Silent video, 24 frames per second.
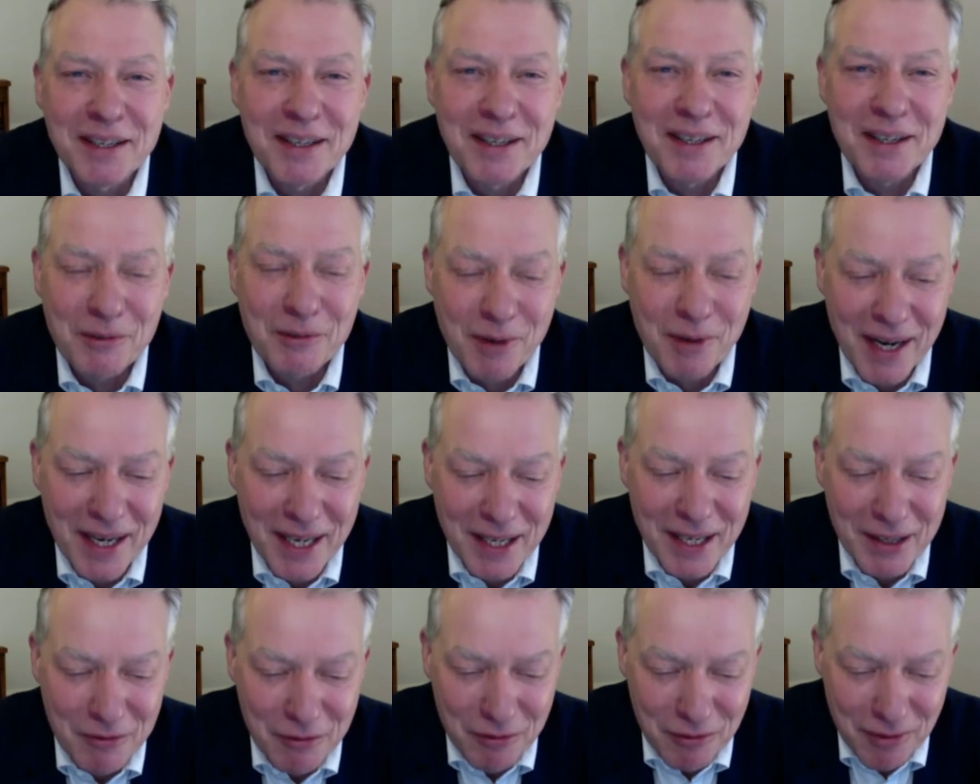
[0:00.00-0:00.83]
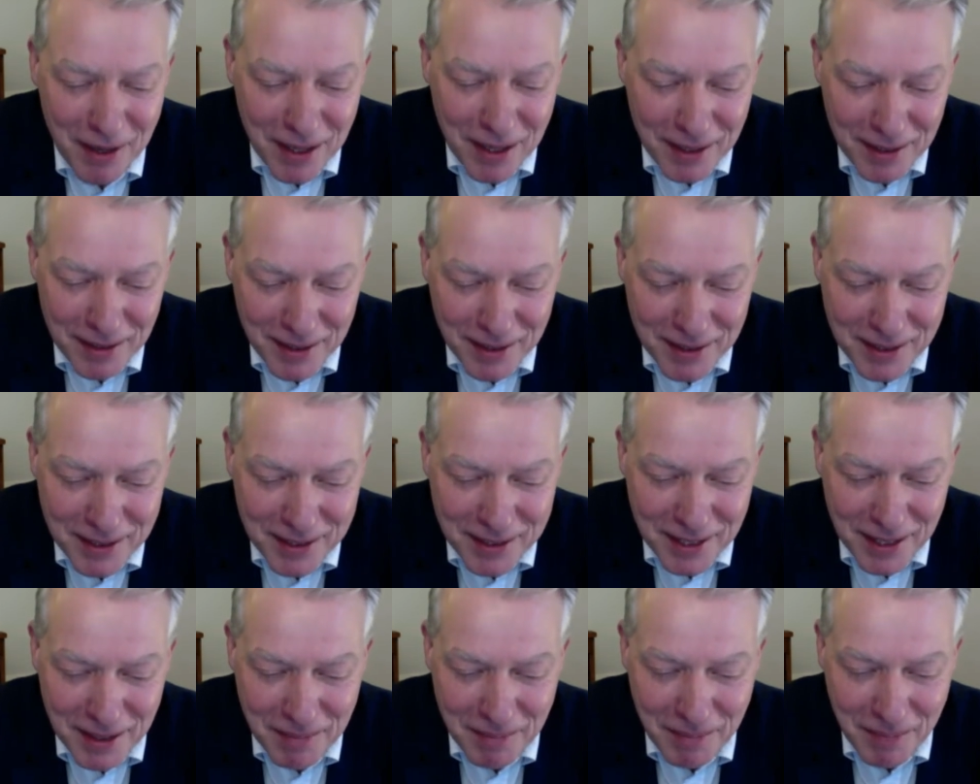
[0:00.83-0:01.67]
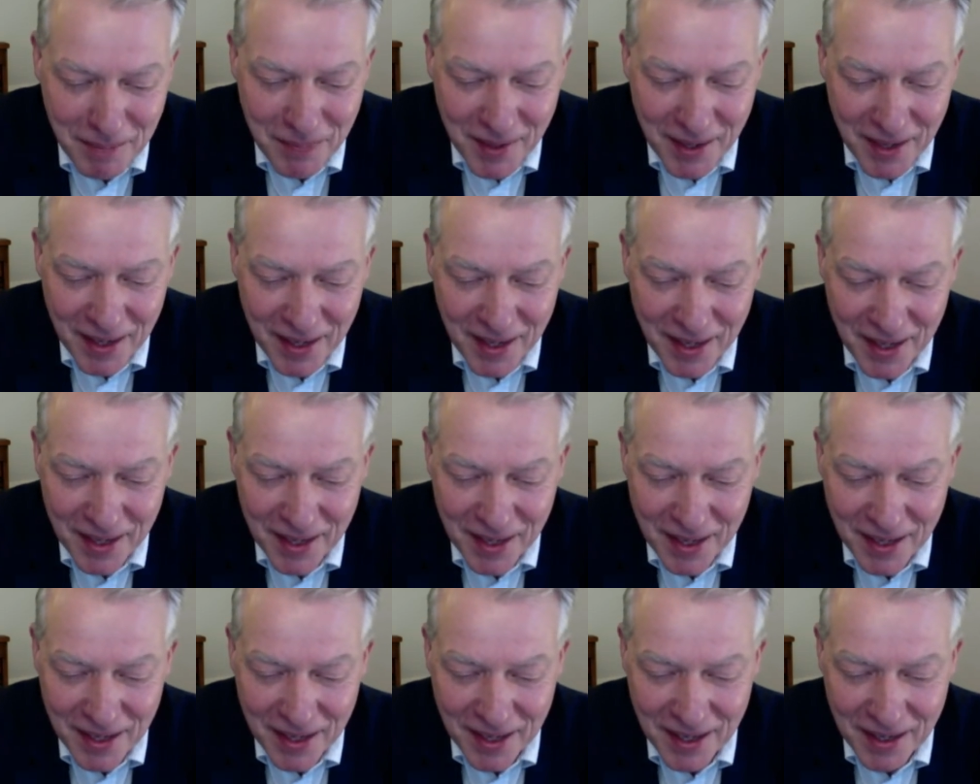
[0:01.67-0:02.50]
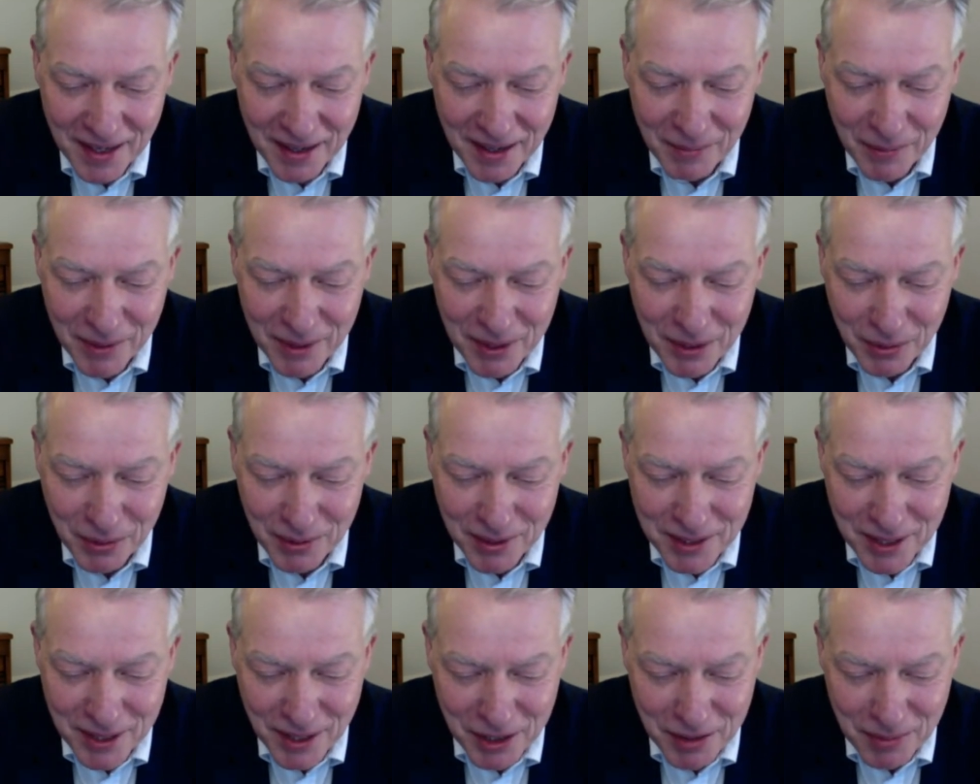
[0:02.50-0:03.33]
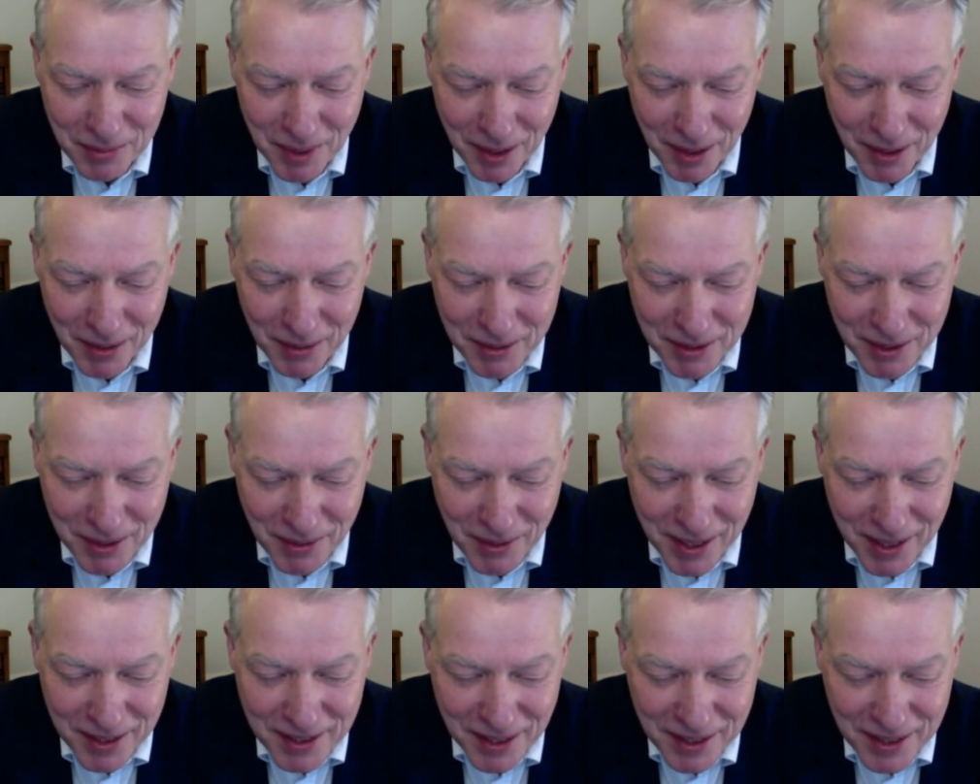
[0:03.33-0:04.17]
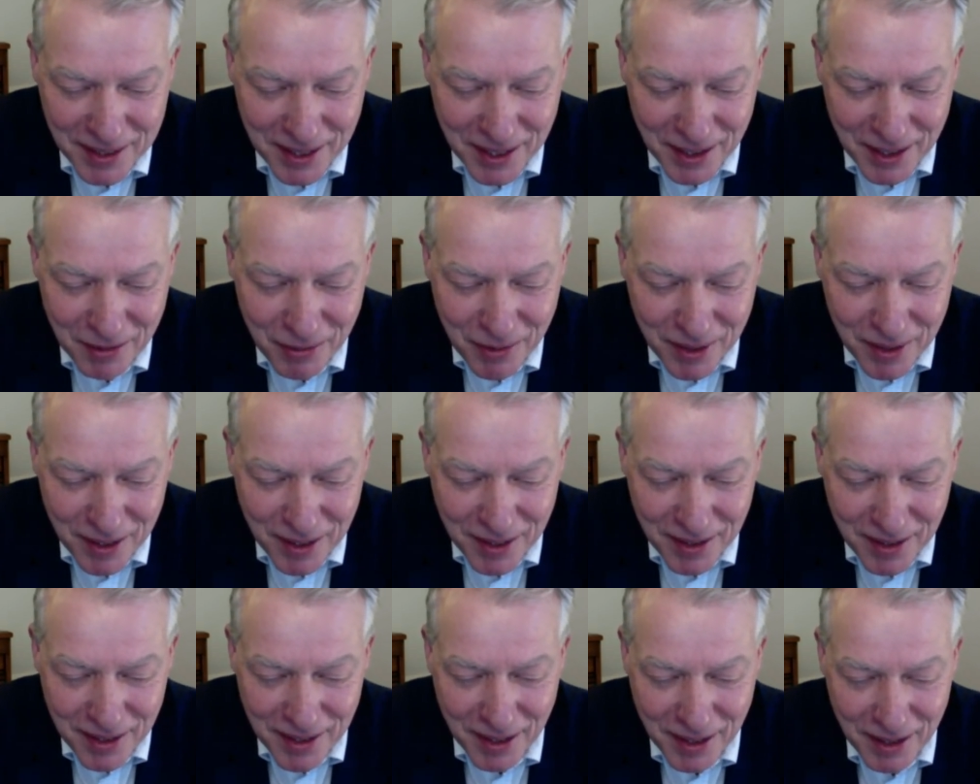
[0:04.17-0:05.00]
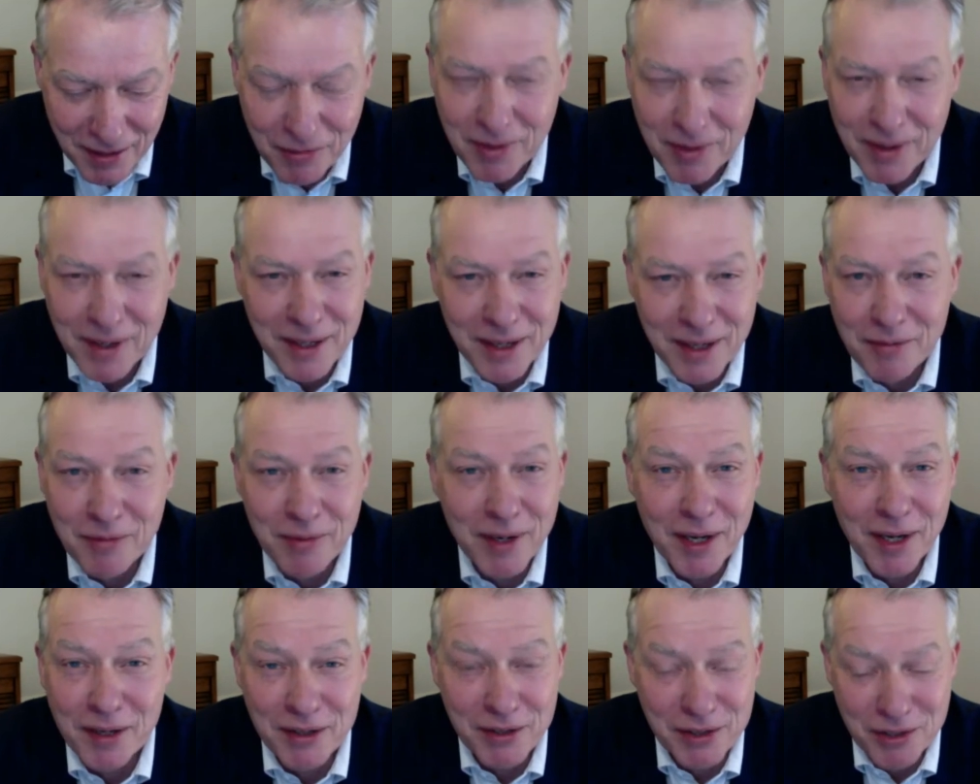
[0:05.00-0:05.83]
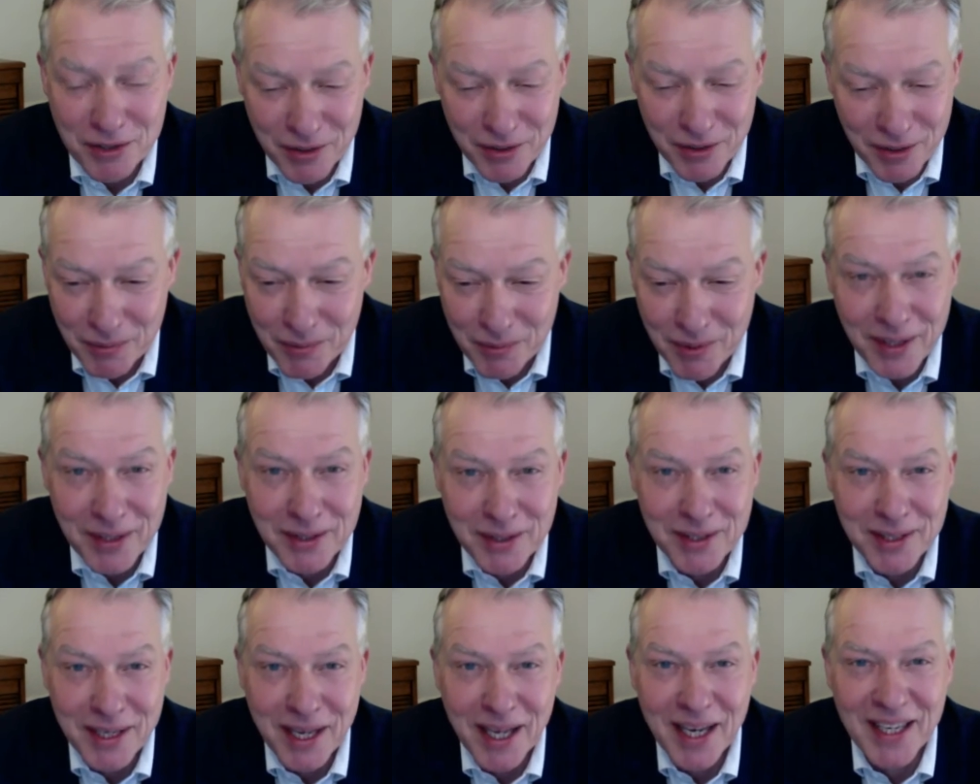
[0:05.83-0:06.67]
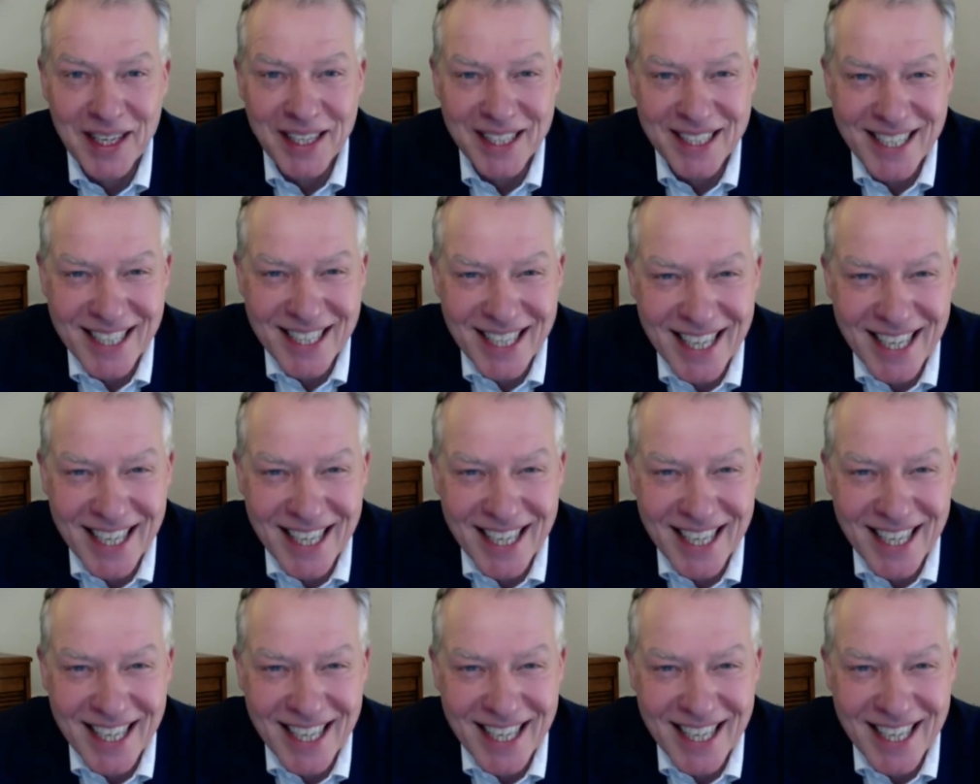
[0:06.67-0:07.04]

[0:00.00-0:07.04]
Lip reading: rank and file, that we thought the social market was a great idea. If we understood it, we could sell it.